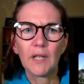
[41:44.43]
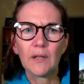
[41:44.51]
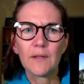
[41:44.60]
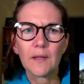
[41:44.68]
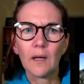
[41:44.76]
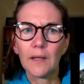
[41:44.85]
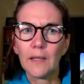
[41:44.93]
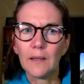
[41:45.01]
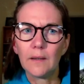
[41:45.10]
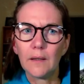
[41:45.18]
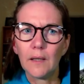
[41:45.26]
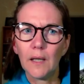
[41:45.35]
because
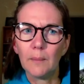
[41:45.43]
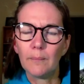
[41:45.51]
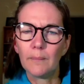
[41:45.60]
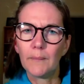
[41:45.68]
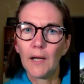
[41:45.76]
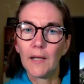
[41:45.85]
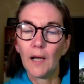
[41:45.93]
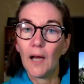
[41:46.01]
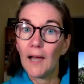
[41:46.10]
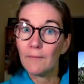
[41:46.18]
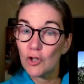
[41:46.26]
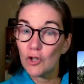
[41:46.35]
I um, I
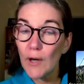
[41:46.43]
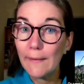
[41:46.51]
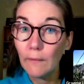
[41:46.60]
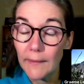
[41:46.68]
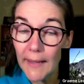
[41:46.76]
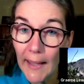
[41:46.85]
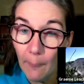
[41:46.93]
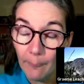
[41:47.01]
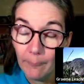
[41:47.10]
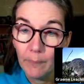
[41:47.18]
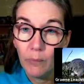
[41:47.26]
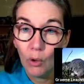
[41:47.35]
have a trail
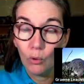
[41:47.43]
cam.